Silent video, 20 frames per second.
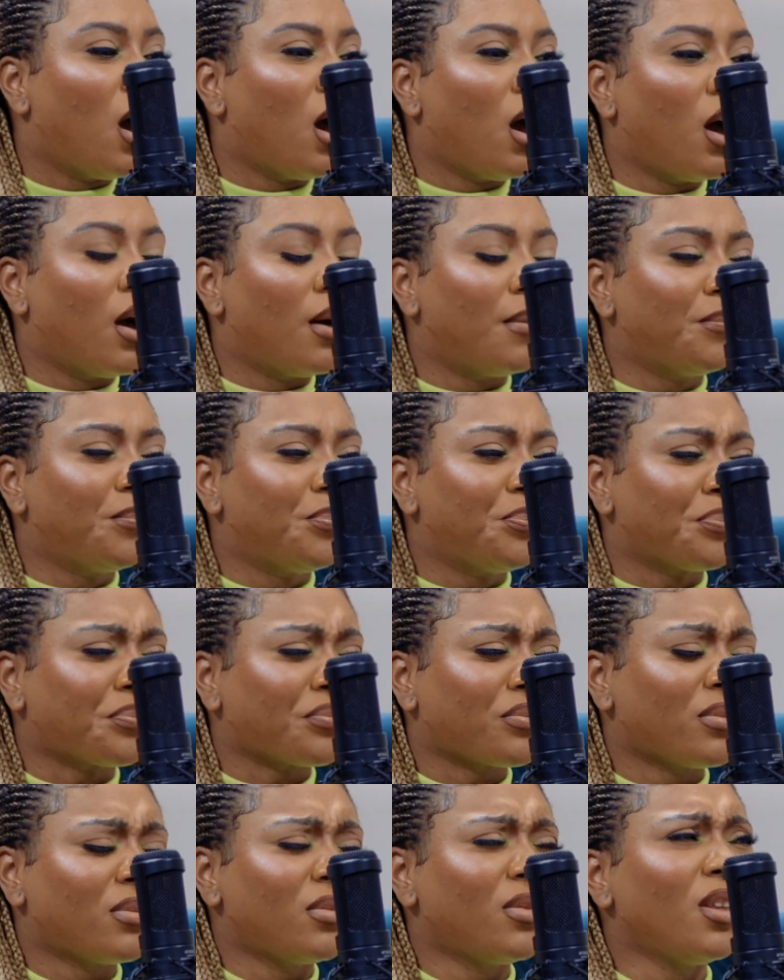When
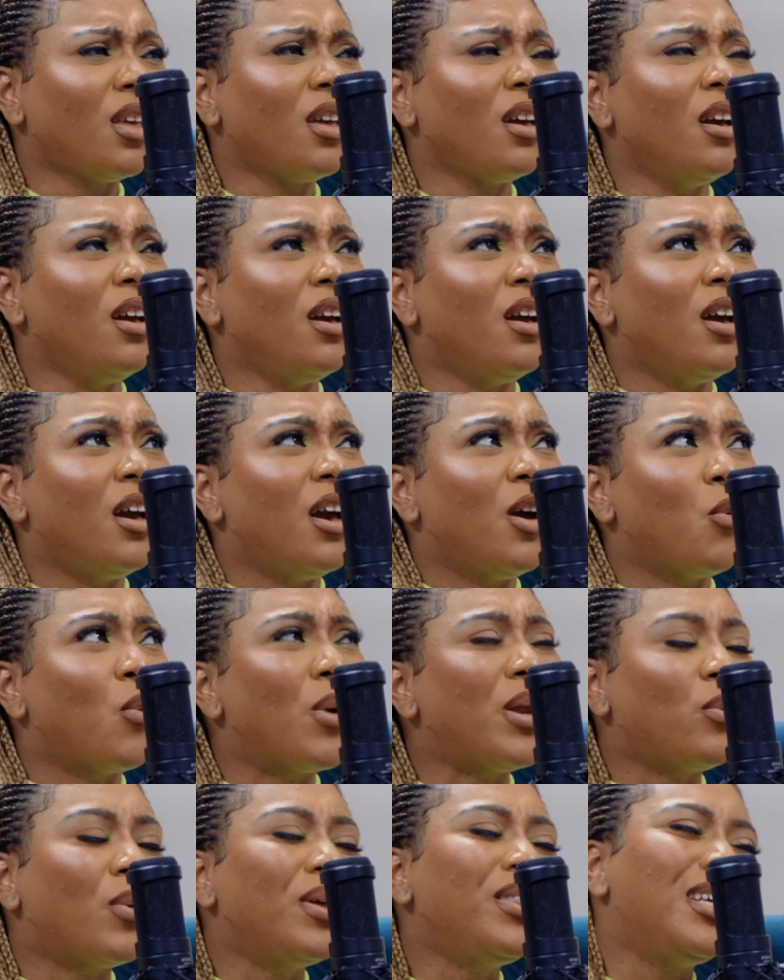
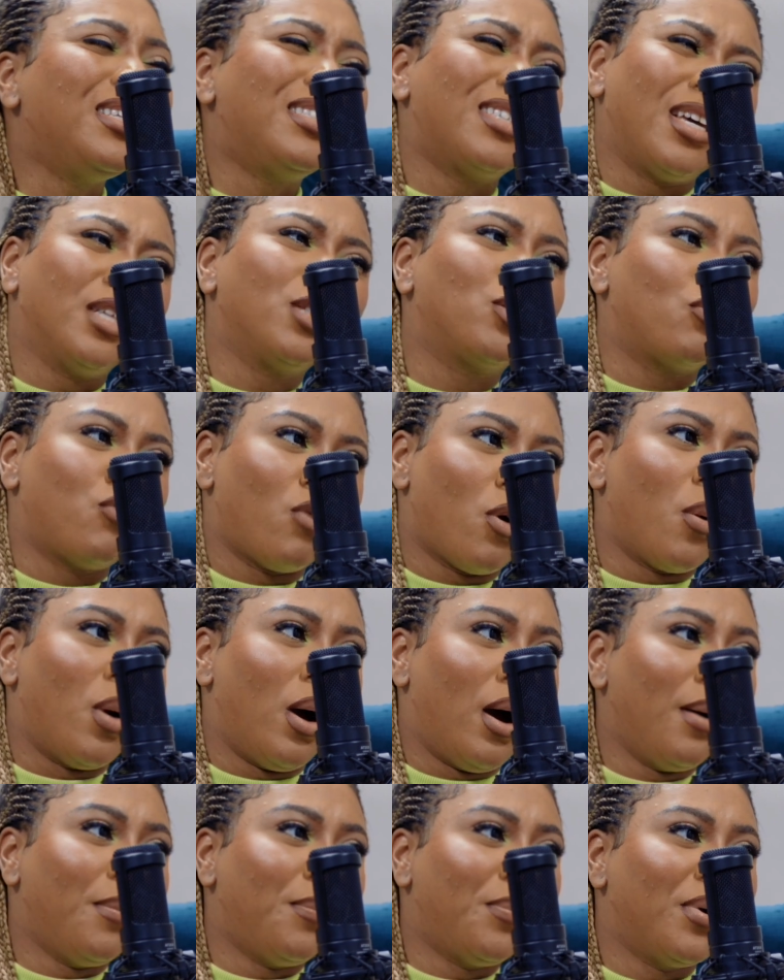these kids grow
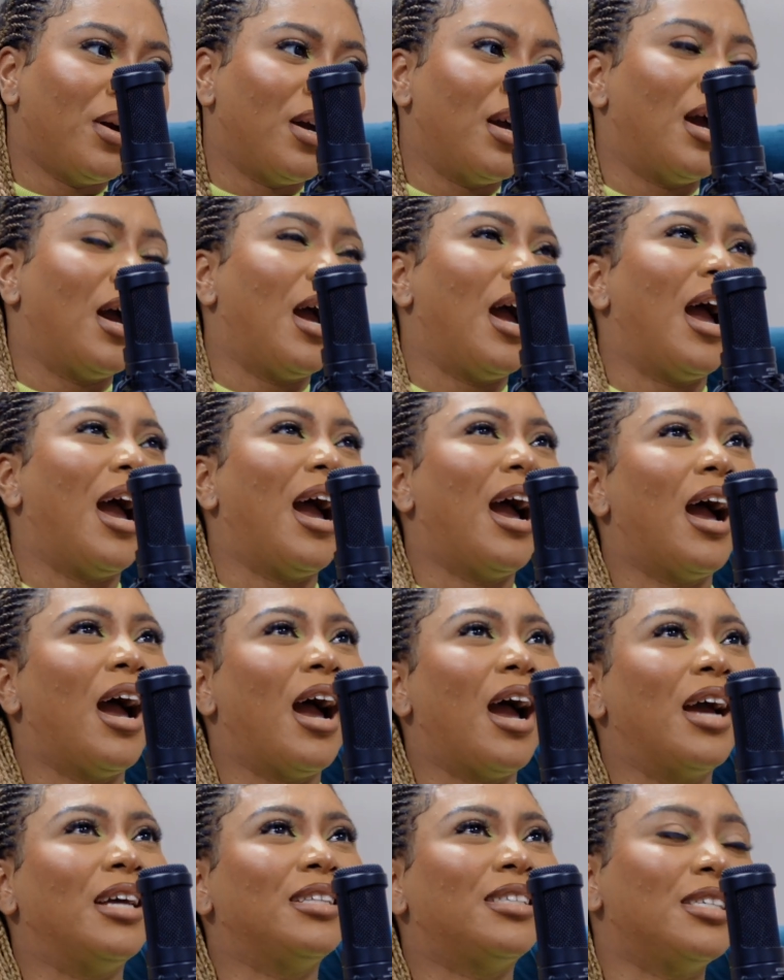up,
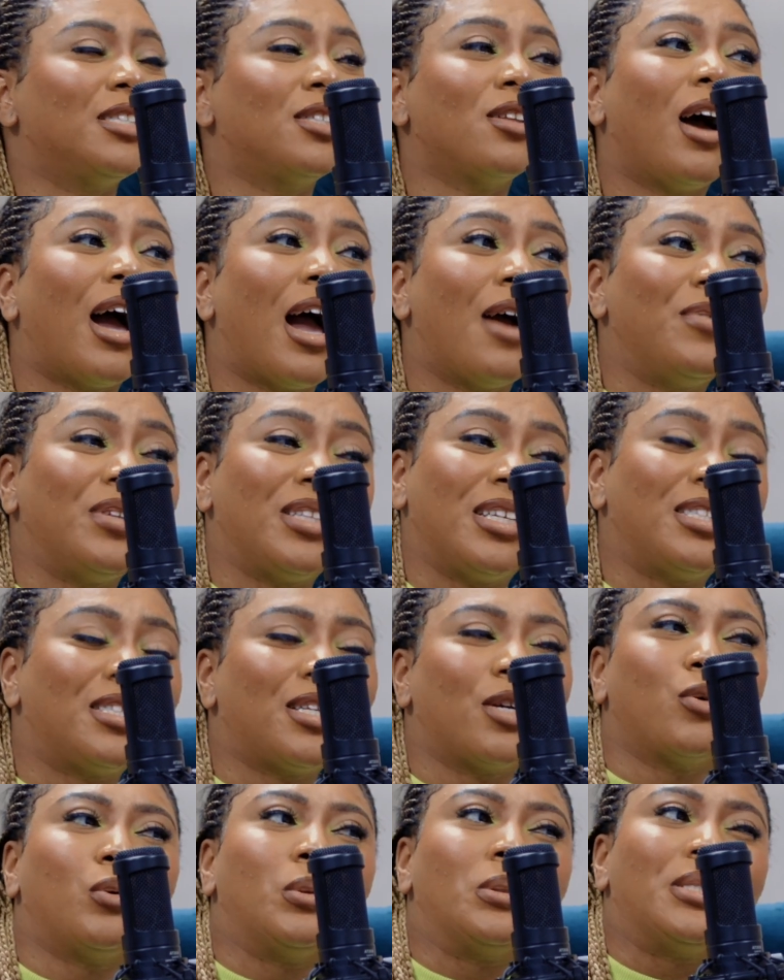they start having this
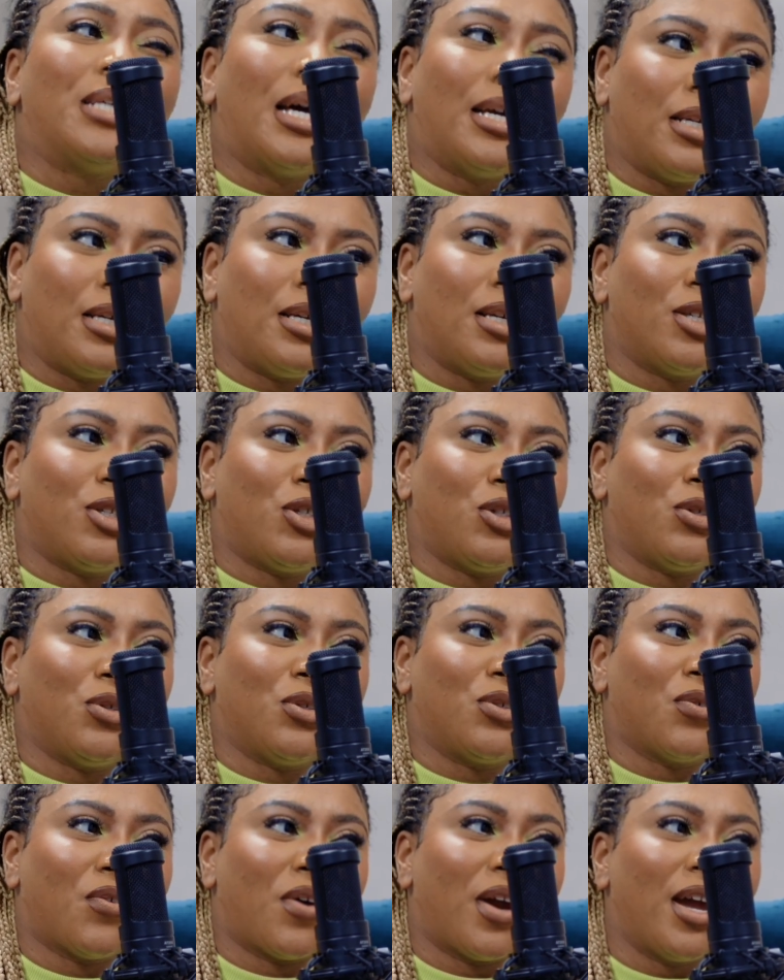thing called daddy
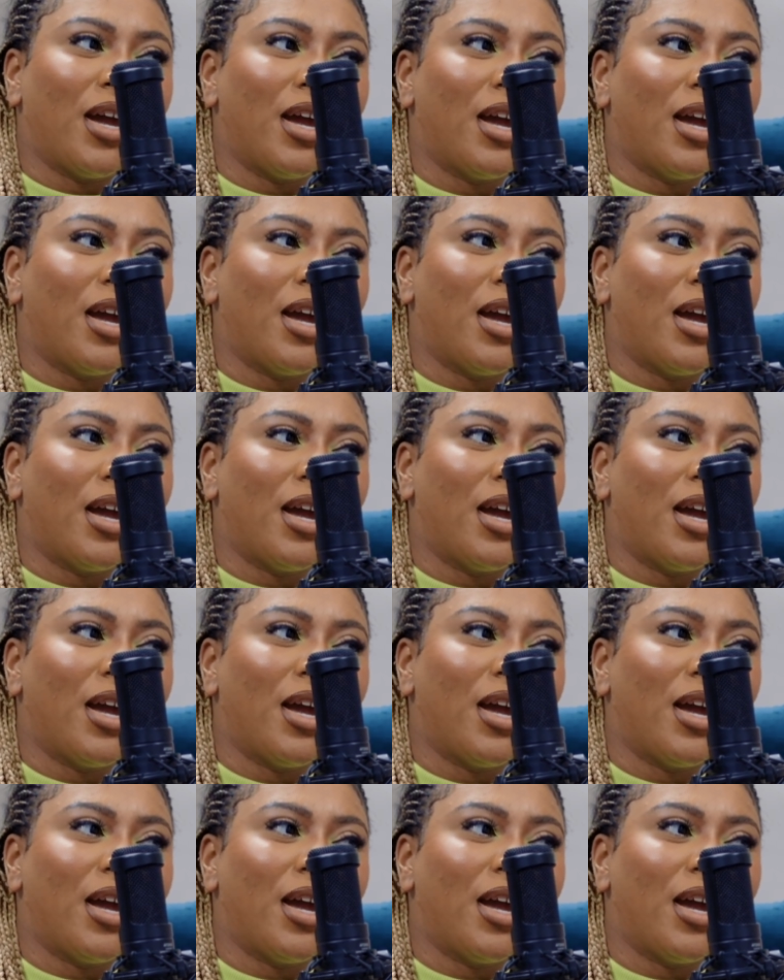issues, right?